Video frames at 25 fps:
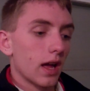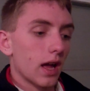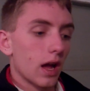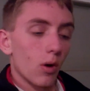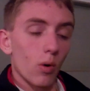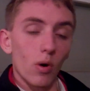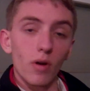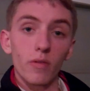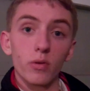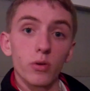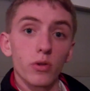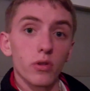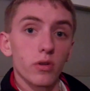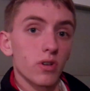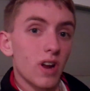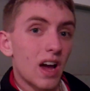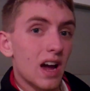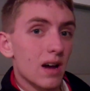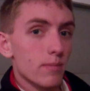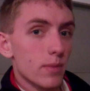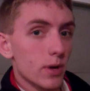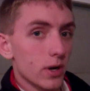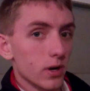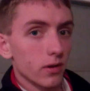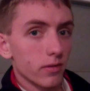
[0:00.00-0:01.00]
However, they're
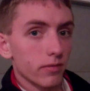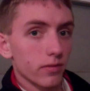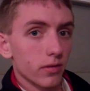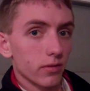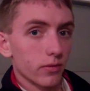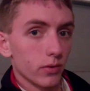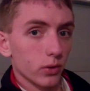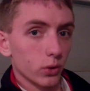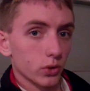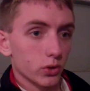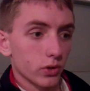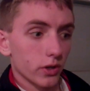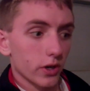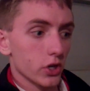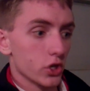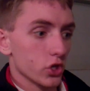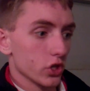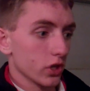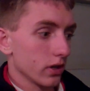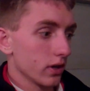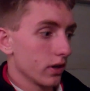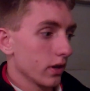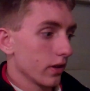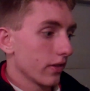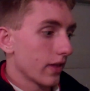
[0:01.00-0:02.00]
not better for
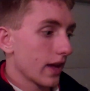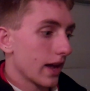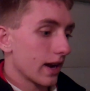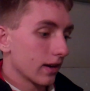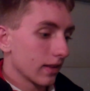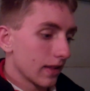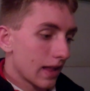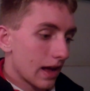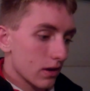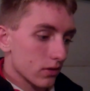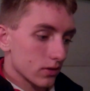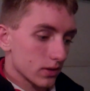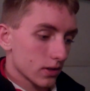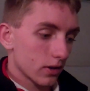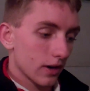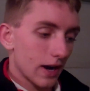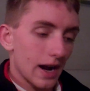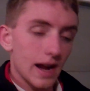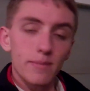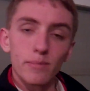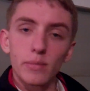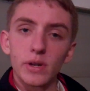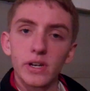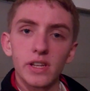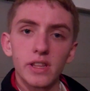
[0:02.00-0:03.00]
filtration. That allows
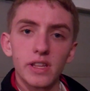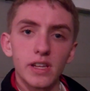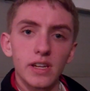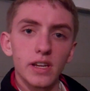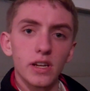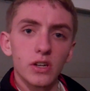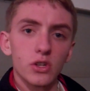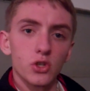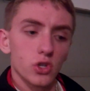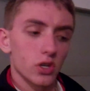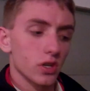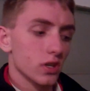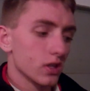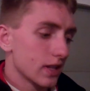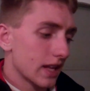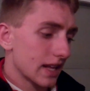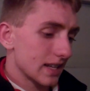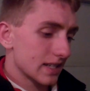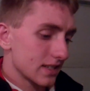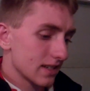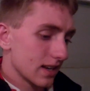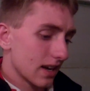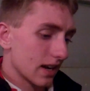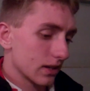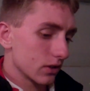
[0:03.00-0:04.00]
crap into the engine, and
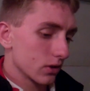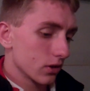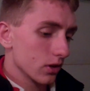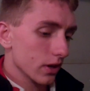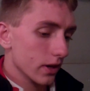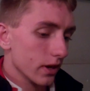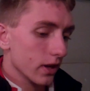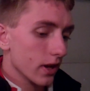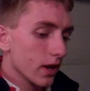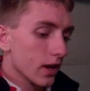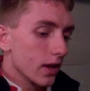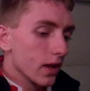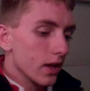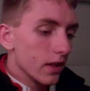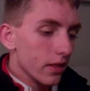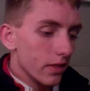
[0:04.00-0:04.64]
that's not good.